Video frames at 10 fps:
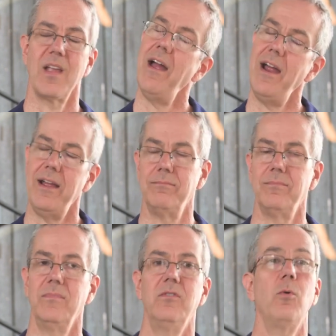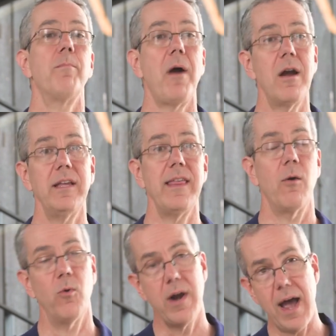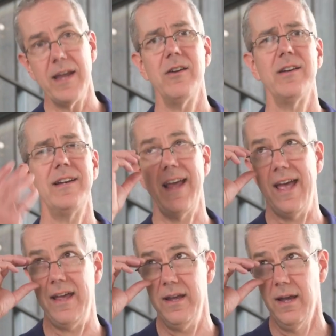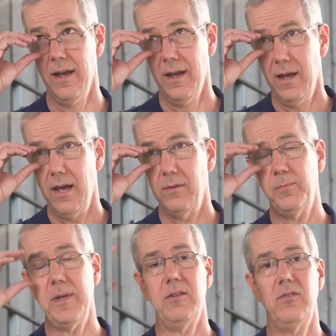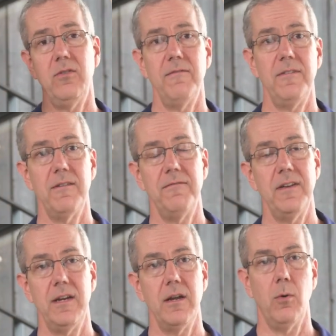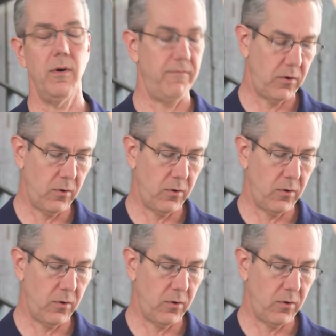All right. So we're partly that. We're not here today. I'm speaking to you via video, of